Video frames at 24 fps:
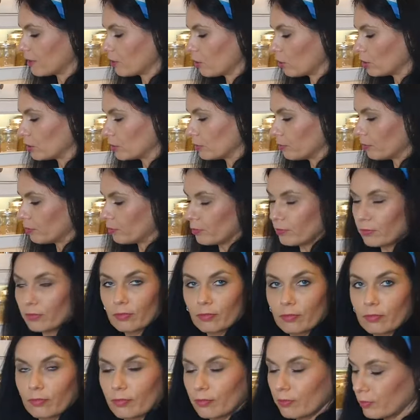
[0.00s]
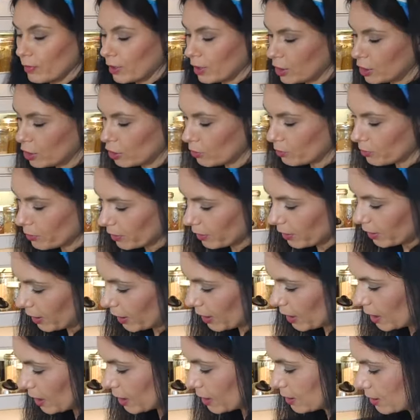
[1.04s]
on medium
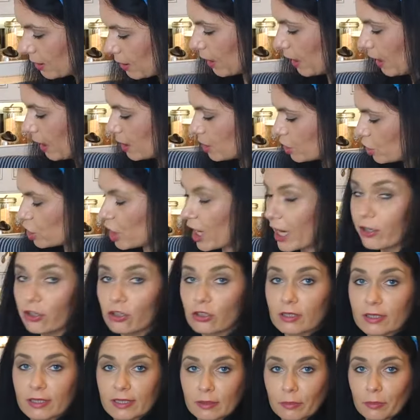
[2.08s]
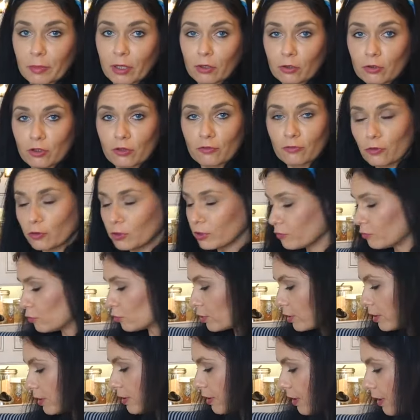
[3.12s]
heat a generous amount of olive
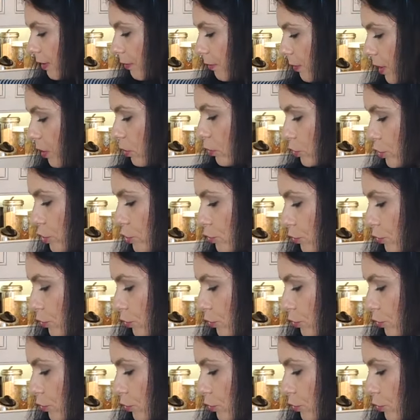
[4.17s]
oil, like about